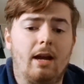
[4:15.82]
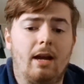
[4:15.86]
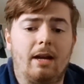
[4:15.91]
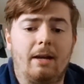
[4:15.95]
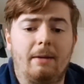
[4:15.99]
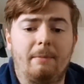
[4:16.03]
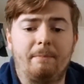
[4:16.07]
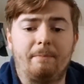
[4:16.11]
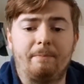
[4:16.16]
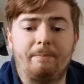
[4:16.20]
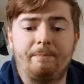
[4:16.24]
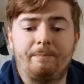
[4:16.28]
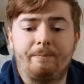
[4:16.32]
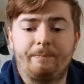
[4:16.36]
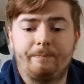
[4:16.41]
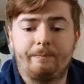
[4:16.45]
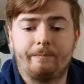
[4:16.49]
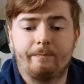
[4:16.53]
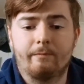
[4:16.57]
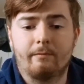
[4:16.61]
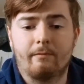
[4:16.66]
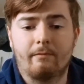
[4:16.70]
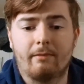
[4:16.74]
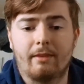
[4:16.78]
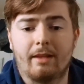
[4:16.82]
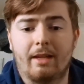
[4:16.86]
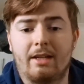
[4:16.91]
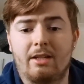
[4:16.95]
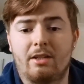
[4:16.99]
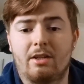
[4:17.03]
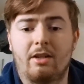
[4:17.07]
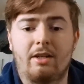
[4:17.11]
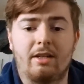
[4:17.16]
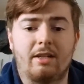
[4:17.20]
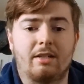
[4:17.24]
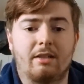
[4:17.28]
Um,
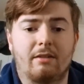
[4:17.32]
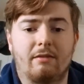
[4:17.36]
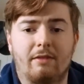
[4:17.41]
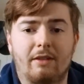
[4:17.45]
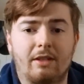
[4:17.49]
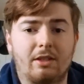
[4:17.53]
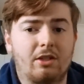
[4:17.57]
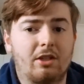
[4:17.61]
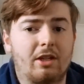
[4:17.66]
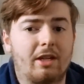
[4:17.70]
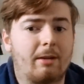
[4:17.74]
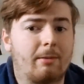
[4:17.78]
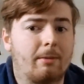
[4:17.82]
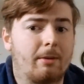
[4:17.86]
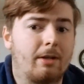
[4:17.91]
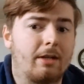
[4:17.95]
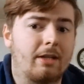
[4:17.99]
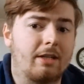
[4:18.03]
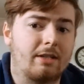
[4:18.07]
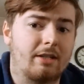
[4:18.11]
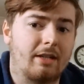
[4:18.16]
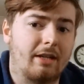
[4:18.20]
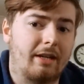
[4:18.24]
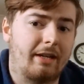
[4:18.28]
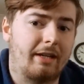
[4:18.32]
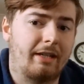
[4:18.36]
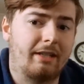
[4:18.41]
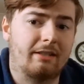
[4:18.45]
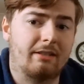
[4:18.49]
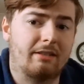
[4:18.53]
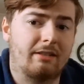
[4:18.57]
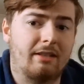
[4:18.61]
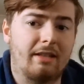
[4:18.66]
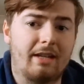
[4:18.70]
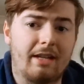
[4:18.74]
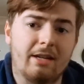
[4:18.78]
it's only something cheap, only
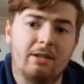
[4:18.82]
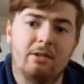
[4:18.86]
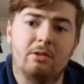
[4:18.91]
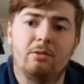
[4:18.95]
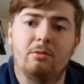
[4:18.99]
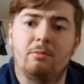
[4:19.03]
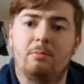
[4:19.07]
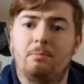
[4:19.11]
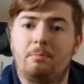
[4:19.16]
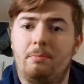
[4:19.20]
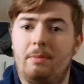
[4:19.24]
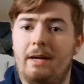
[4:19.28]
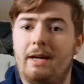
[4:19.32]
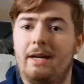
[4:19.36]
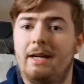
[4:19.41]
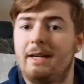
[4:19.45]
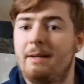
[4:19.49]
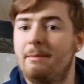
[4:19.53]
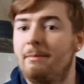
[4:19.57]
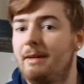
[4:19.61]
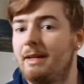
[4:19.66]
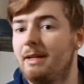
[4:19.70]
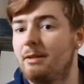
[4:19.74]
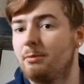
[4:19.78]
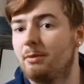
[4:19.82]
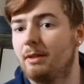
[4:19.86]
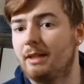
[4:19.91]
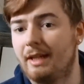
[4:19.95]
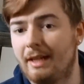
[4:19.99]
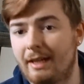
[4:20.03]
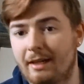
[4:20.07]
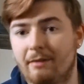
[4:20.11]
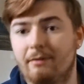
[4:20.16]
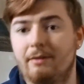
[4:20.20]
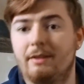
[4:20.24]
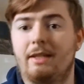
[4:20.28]
saying little, but it makes
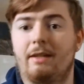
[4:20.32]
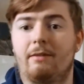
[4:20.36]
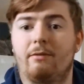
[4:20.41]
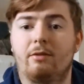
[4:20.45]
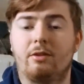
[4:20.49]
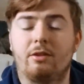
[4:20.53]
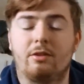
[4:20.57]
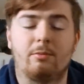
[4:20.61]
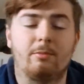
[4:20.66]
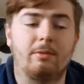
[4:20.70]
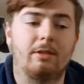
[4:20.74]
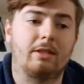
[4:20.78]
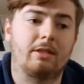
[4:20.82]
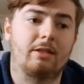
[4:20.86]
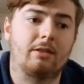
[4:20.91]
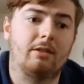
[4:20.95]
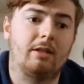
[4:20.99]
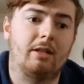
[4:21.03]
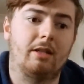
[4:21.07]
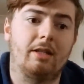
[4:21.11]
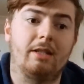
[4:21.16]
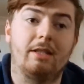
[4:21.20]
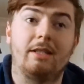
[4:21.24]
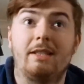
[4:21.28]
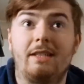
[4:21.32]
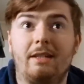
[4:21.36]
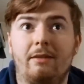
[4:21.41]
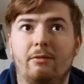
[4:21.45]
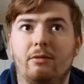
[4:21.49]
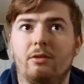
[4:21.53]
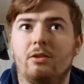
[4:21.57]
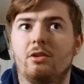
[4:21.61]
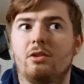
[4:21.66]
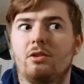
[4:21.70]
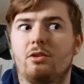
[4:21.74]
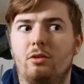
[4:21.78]
one heck of a difference to my, uh,
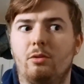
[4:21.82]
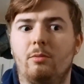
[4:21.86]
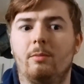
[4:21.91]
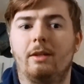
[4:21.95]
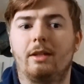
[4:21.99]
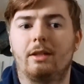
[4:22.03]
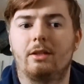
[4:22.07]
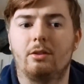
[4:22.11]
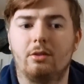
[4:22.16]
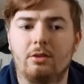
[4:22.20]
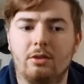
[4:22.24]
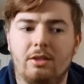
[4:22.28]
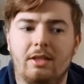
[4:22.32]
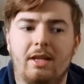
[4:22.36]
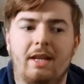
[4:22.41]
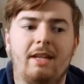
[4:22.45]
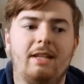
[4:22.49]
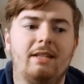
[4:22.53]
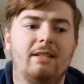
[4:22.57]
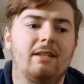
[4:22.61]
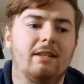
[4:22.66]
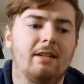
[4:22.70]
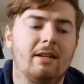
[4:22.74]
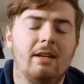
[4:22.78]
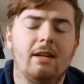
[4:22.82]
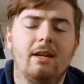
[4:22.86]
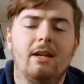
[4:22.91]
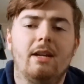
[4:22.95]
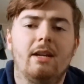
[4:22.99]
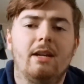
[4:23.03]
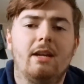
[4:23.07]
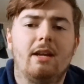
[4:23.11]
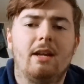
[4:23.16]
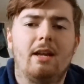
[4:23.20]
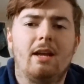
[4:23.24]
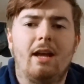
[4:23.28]
difference to my content.
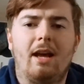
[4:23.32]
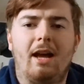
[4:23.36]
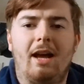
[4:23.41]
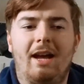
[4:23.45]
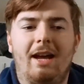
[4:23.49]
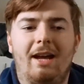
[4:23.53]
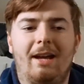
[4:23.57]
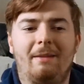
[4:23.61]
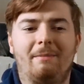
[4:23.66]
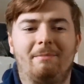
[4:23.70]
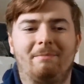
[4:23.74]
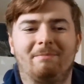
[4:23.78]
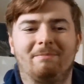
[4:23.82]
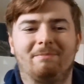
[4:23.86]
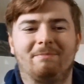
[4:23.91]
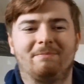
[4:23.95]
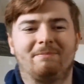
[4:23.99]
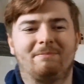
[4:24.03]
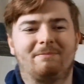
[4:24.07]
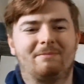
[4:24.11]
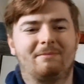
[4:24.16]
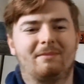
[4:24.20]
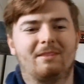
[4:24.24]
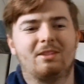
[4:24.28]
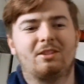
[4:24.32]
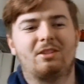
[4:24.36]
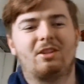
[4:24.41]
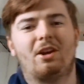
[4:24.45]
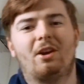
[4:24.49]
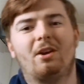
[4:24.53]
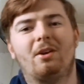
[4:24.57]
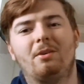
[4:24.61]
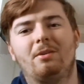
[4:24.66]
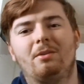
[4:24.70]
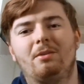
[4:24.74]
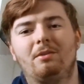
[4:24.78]
Um,
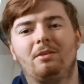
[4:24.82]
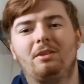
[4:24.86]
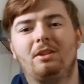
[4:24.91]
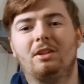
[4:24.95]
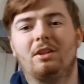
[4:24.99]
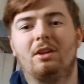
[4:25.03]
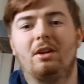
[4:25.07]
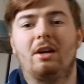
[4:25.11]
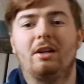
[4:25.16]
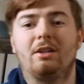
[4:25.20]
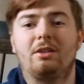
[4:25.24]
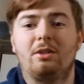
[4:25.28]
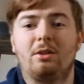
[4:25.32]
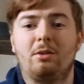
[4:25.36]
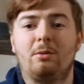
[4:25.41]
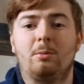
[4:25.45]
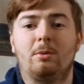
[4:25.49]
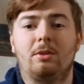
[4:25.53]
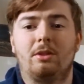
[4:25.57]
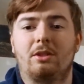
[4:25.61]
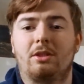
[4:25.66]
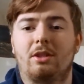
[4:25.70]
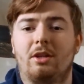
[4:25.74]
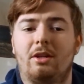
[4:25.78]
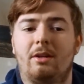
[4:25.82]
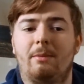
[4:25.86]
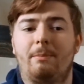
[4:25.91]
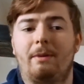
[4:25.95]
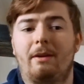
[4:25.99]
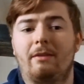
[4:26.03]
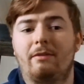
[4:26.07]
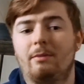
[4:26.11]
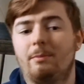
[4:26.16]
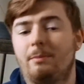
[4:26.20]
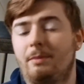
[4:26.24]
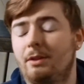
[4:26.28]
so, you know, I do want to go
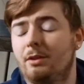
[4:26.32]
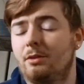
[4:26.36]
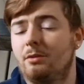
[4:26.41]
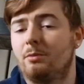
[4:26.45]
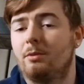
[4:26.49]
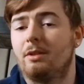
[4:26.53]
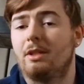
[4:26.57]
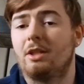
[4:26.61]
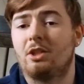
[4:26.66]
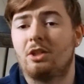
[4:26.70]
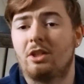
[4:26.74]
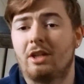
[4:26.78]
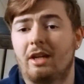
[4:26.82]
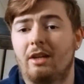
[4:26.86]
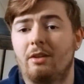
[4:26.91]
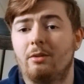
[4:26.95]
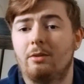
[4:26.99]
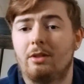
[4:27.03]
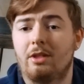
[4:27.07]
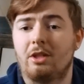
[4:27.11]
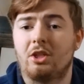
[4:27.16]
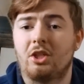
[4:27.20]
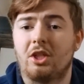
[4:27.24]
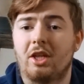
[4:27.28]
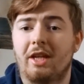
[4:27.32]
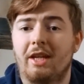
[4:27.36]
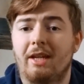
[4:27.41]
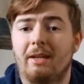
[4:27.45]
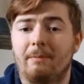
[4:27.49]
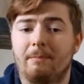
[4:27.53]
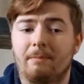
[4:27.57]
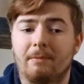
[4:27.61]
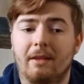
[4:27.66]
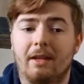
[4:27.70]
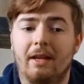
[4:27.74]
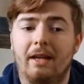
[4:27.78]
above and beyond with this channel this
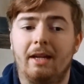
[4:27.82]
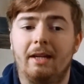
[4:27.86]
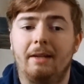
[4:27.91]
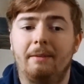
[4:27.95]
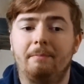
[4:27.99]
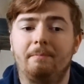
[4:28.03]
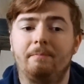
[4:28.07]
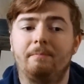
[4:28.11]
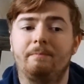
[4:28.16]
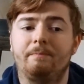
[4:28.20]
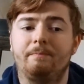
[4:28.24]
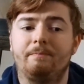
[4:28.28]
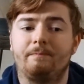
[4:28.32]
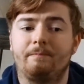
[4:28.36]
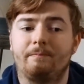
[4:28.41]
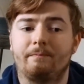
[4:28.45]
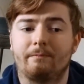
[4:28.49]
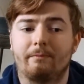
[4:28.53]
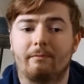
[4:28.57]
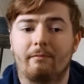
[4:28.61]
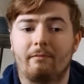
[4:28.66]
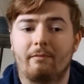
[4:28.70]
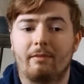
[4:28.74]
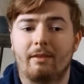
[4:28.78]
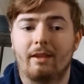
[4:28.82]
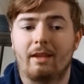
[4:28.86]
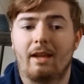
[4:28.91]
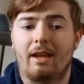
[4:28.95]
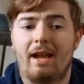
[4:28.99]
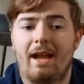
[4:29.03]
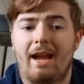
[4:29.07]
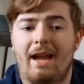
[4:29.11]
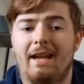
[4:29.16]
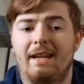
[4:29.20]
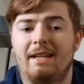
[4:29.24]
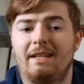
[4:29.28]
year. Um,
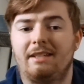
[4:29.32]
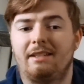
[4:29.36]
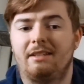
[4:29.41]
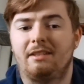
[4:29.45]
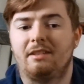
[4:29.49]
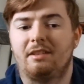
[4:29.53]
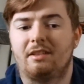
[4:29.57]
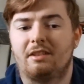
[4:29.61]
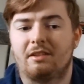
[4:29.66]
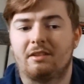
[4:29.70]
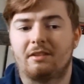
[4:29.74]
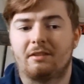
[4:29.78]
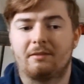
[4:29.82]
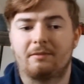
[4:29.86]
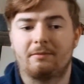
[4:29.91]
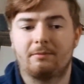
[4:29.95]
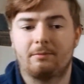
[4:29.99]
and